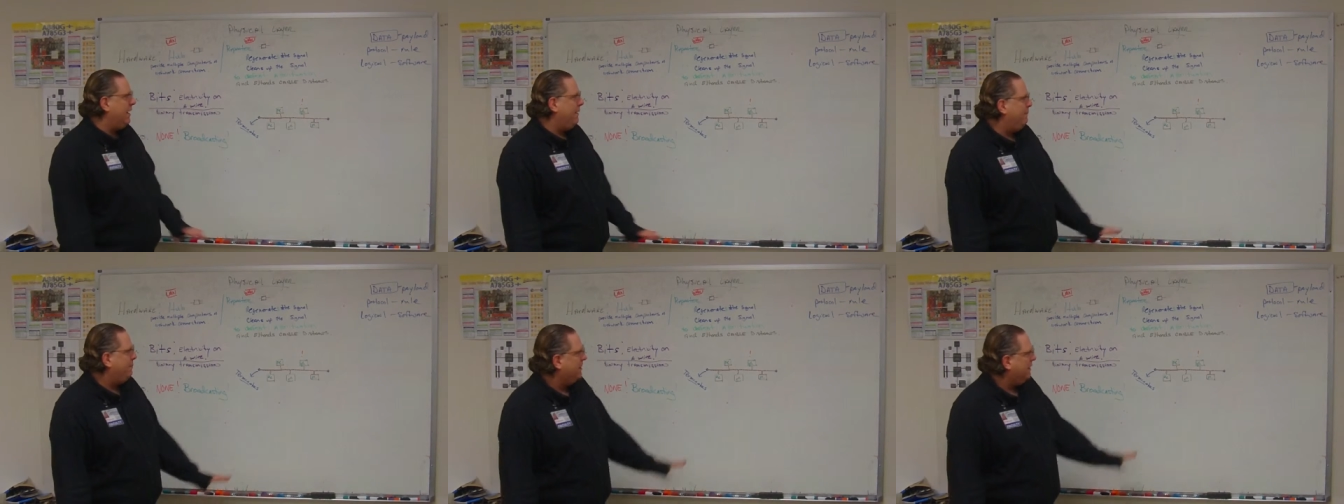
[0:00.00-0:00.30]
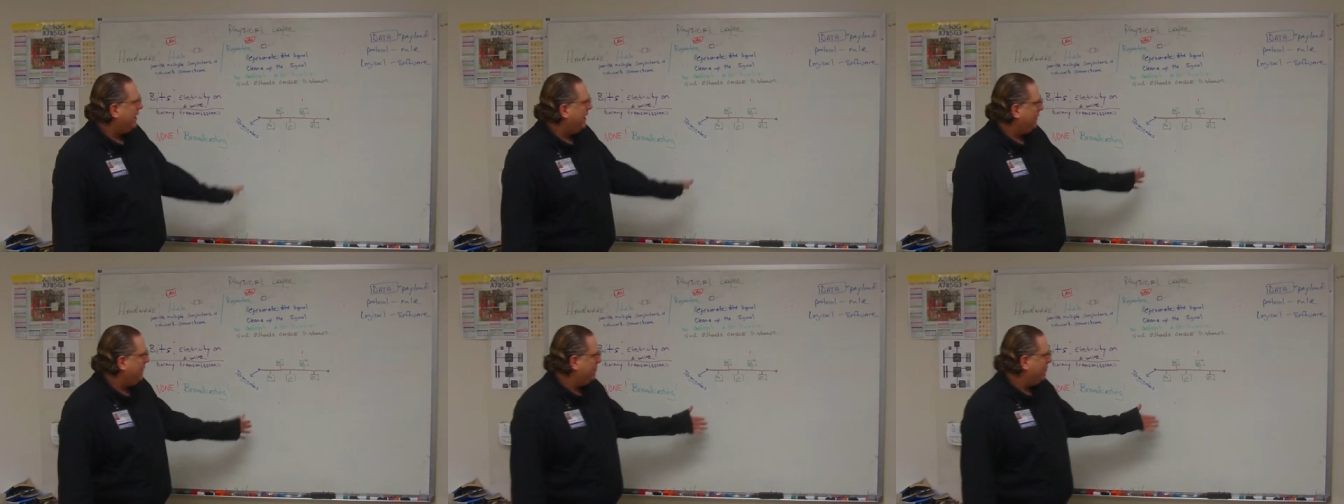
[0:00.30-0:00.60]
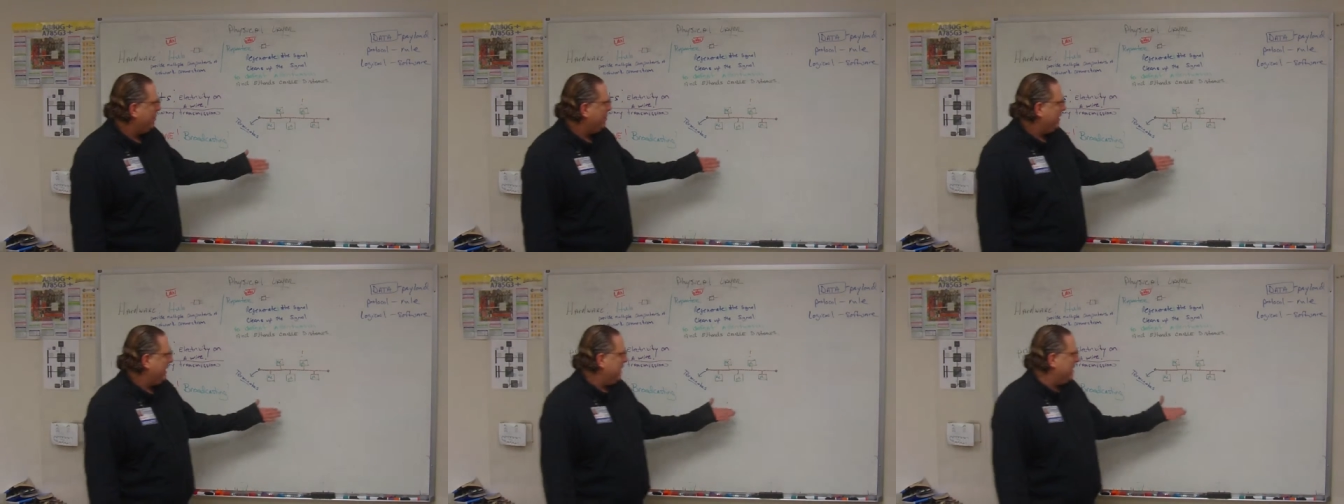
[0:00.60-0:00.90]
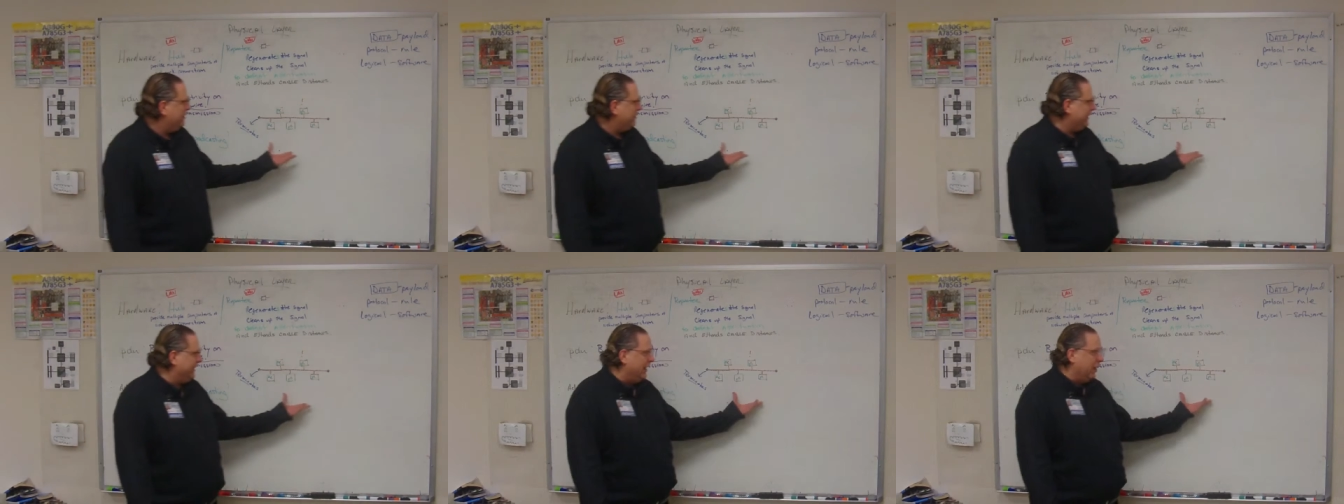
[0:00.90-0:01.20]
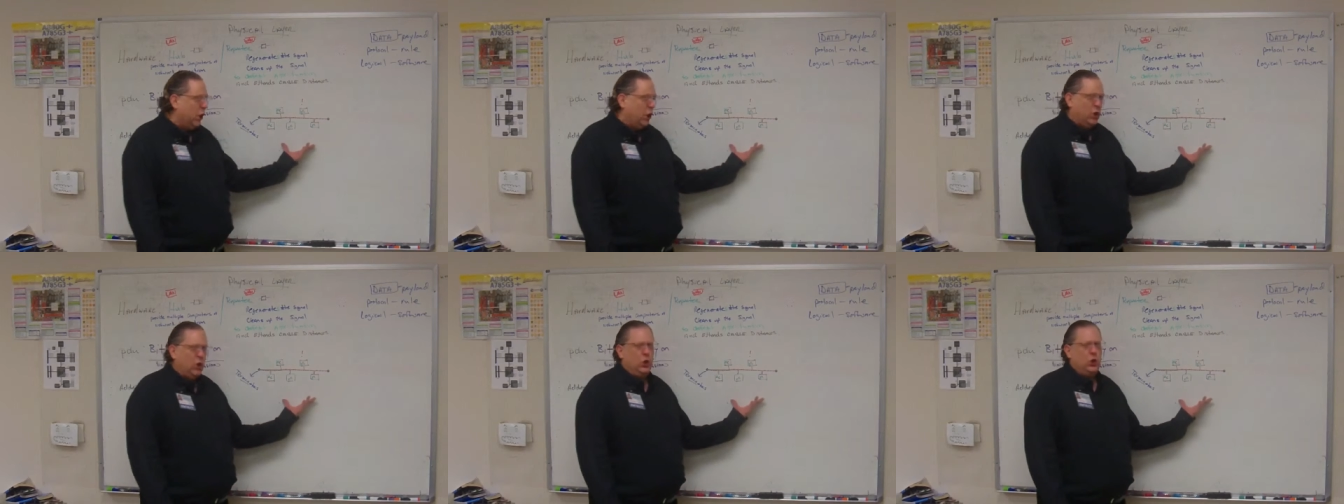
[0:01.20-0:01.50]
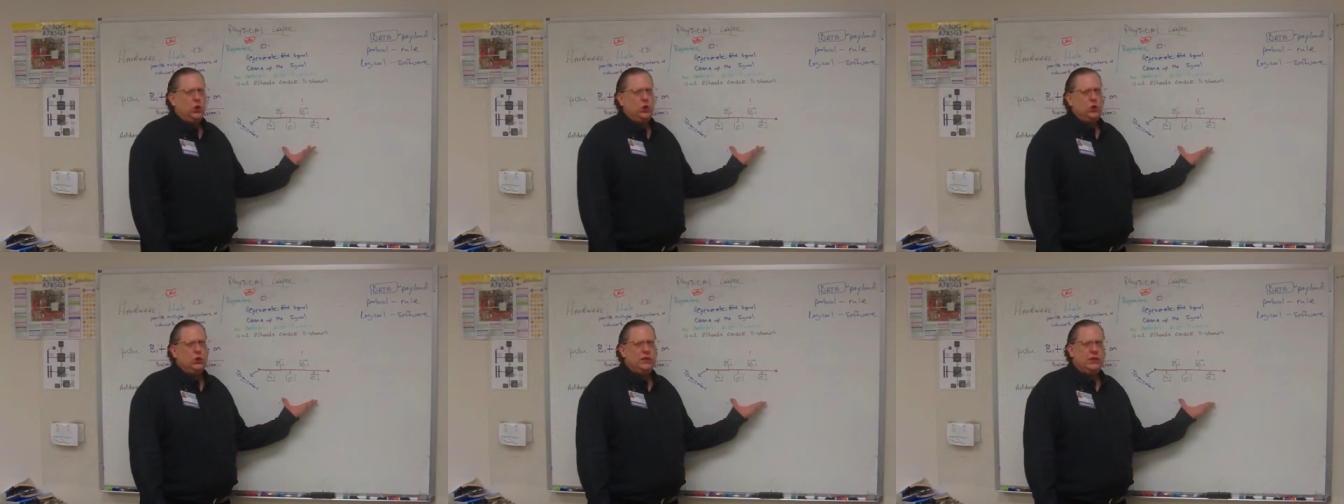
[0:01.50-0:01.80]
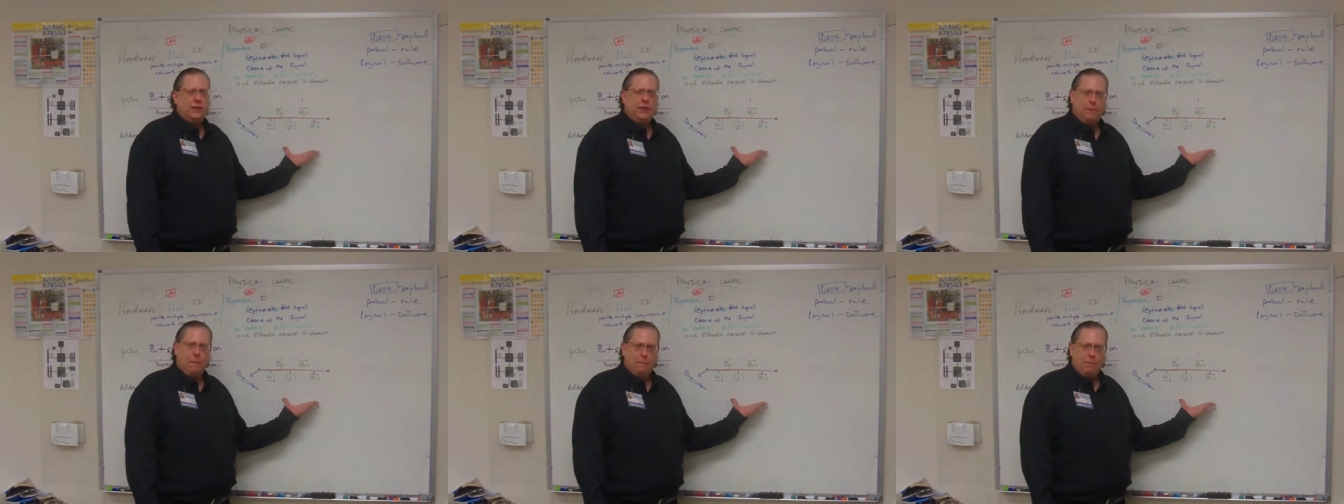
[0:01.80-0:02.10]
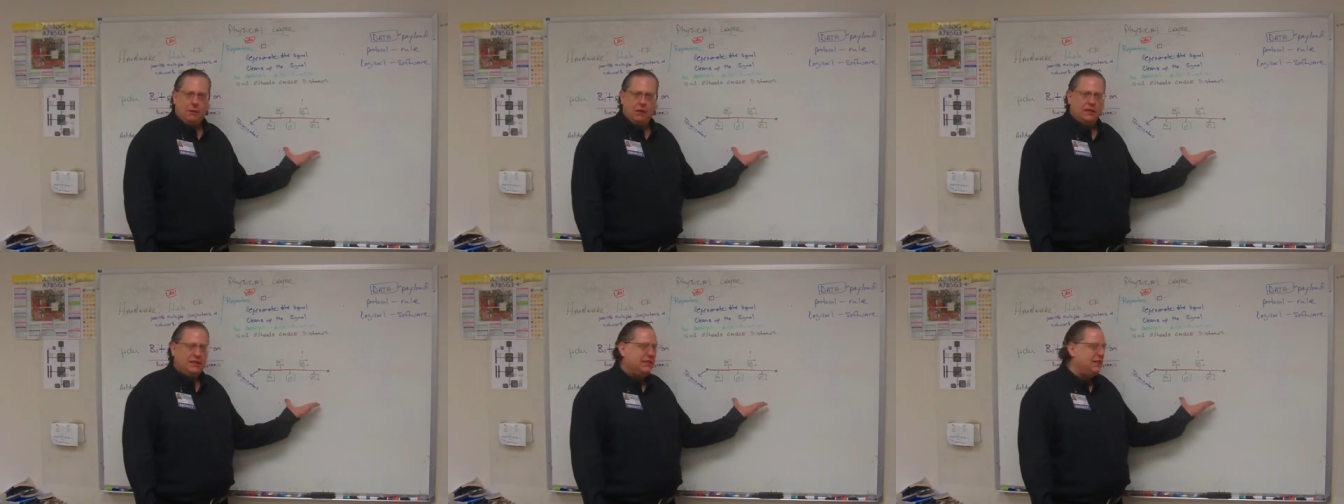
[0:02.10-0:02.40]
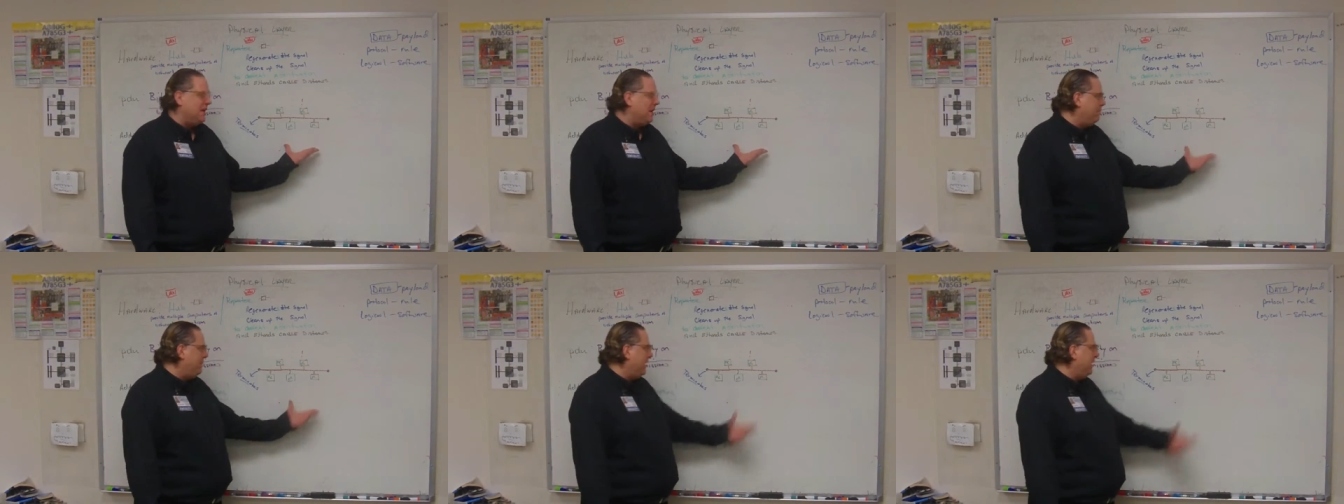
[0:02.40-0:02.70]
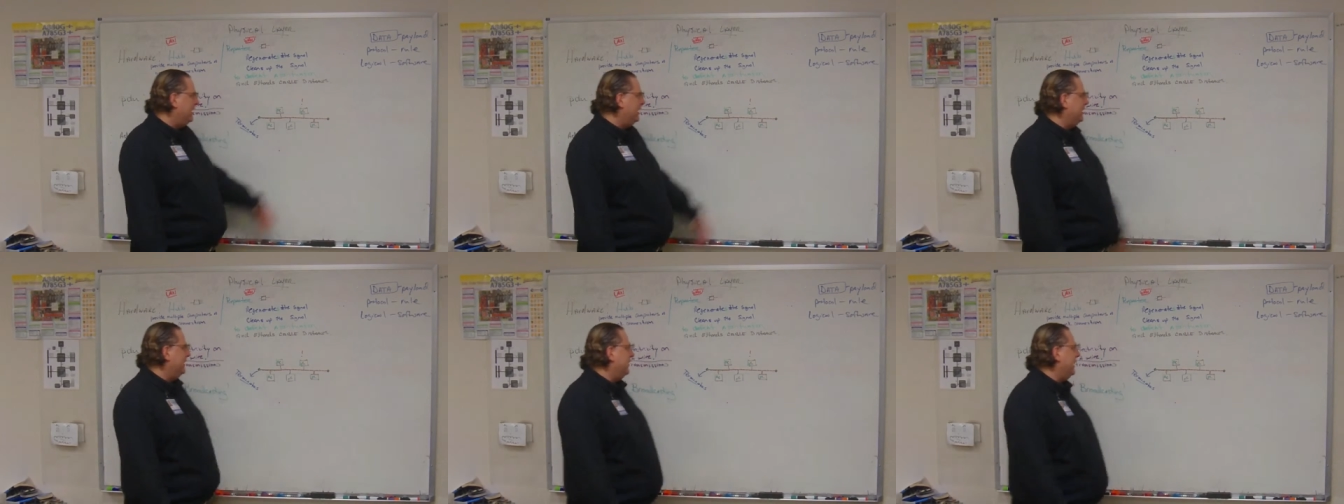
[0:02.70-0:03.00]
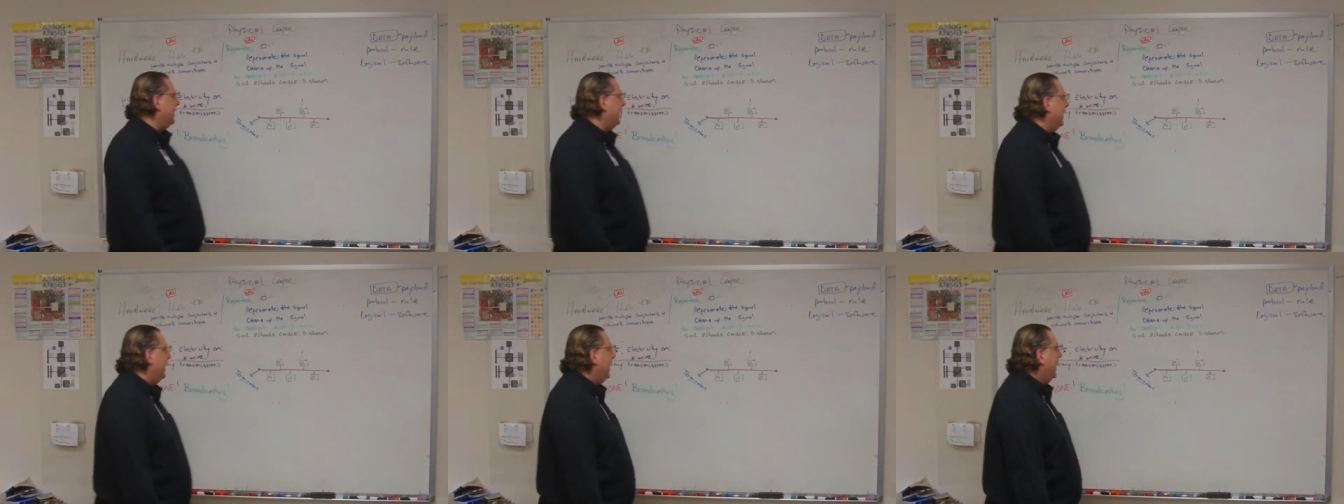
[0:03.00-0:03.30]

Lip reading: I broke out the old bus topology.